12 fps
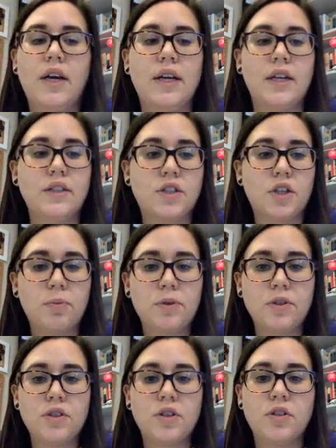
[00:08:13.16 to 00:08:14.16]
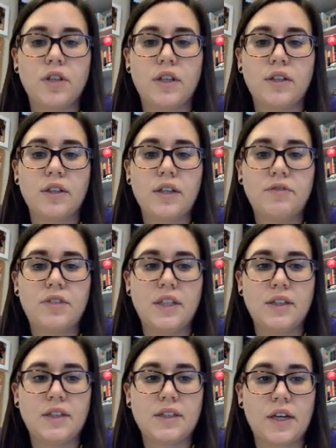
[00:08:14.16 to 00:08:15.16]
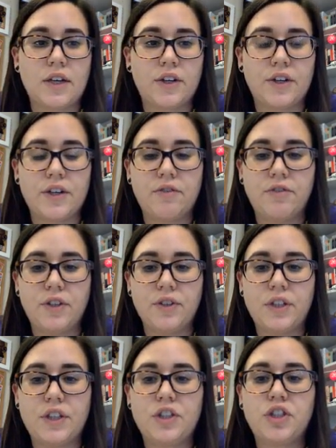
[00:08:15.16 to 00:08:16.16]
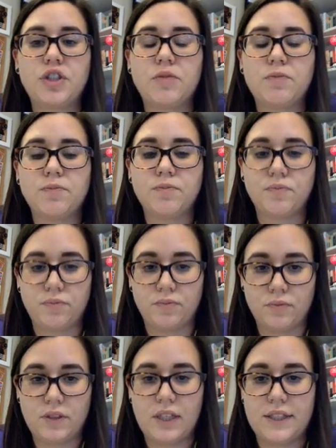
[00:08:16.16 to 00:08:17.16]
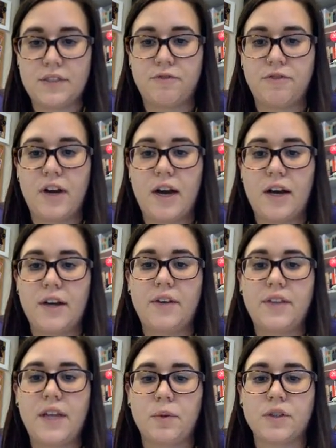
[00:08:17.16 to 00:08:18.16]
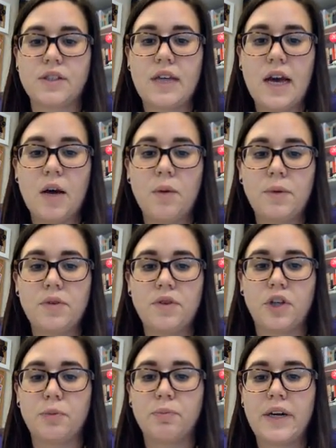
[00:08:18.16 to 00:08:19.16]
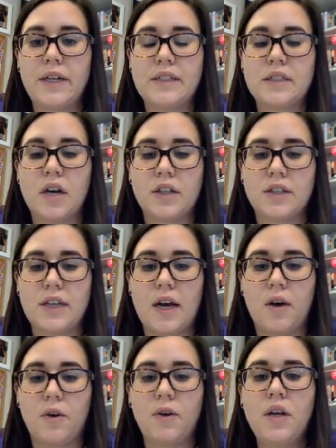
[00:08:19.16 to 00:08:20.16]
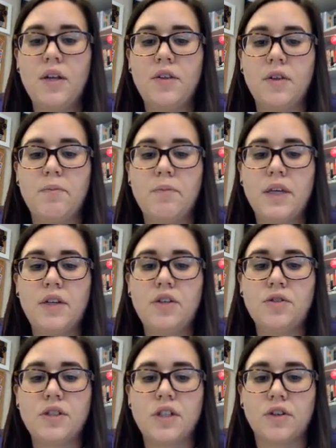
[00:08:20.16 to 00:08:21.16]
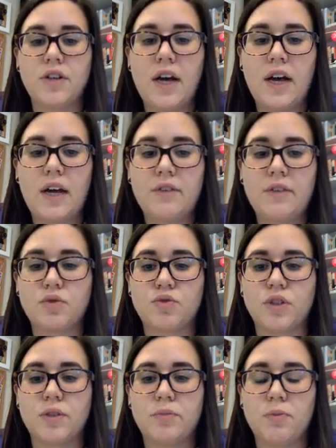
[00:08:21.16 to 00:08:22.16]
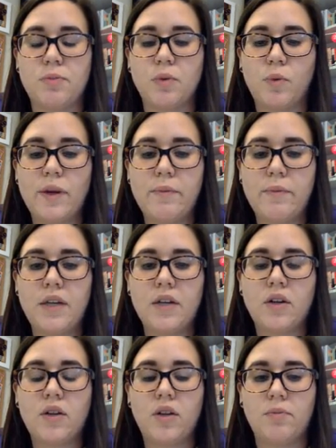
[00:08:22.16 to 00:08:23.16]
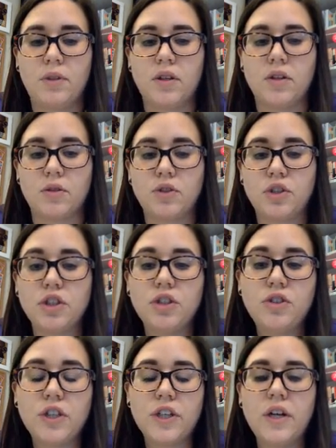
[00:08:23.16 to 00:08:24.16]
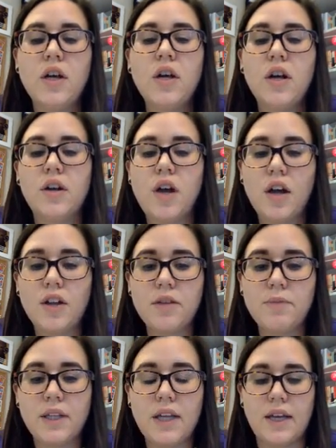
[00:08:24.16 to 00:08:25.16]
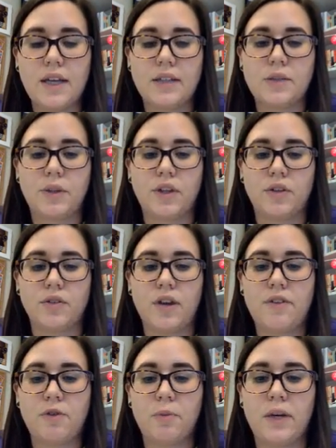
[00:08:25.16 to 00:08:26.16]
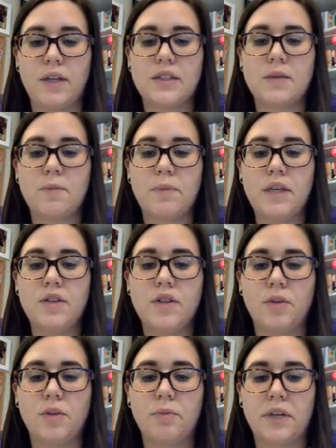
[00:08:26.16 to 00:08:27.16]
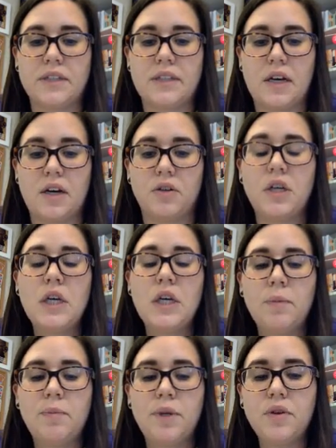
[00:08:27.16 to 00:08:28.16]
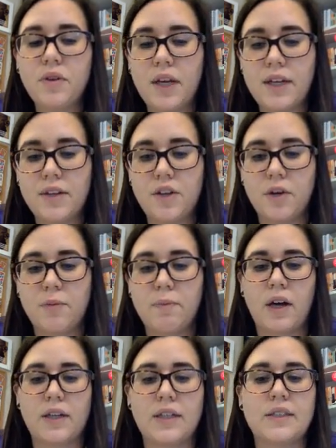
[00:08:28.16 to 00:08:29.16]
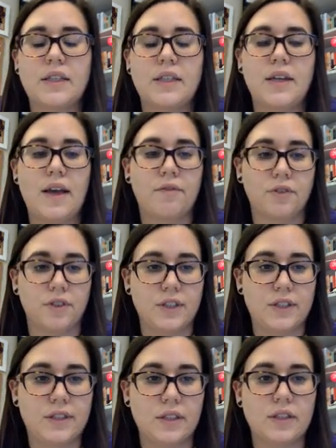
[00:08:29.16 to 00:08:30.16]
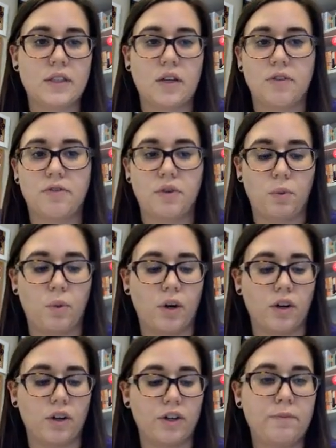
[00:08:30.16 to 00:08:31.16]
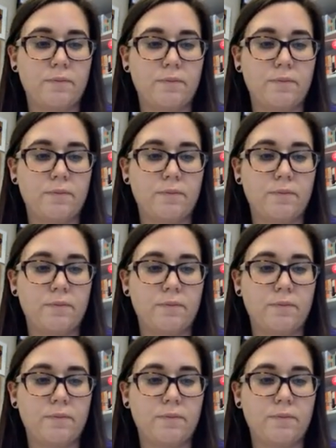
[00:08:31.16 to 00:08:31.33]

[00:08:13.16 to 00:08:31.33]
An interpreter that lived in the Sand Creek village testified, "They were scalped, their brains knocked out. The men used their knives, ripped open women, clubbed little children, knocked them in the heads with their rifle butts, beat their brains out, mutilated their bodies in every sense of the word."